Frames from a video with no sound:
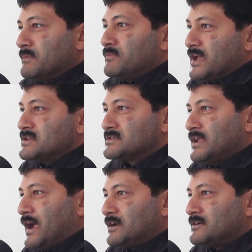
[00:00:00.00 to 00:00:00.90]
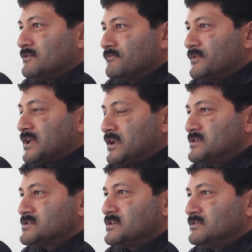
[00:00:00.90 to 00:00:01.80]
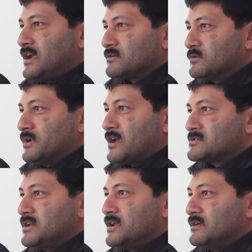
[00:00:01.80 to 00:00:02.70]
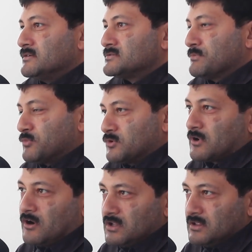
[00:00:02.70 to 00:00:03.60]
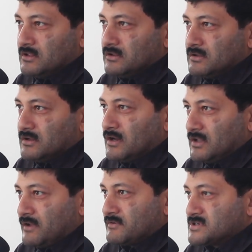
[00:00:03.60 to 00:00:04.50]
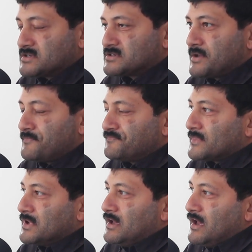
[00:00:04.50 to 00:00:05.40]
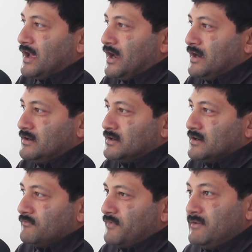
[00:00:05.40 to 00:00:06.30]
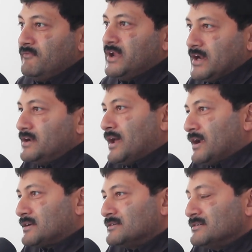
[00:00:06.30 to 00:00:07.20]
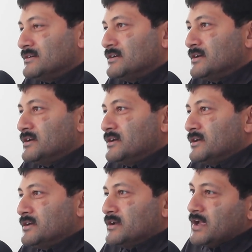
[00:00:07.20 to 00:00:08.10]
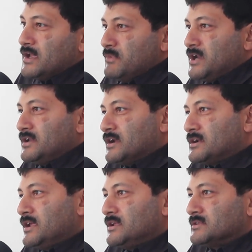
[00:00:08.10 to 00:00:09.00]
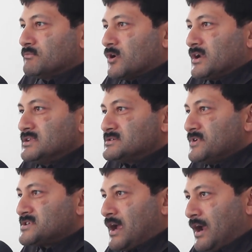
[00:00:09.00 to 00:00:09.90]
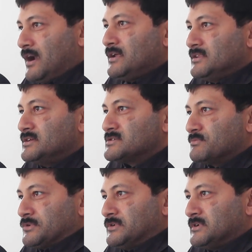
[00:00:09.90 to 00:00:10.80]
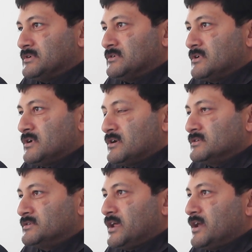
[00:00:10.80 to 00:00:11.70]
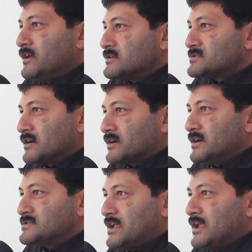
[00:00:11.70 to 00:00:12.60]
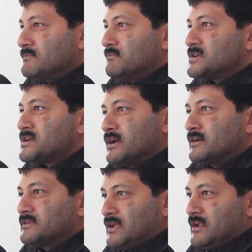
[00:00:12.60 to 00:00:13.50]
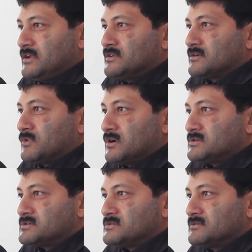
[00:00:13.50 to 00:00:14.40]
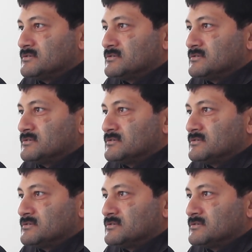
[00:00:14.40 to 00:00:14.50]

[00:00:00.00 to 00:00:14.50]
replaced that with an engine that could actually support all languages. And when we did that, immediately the models which had Hindi support, they started selling much higher than any other models.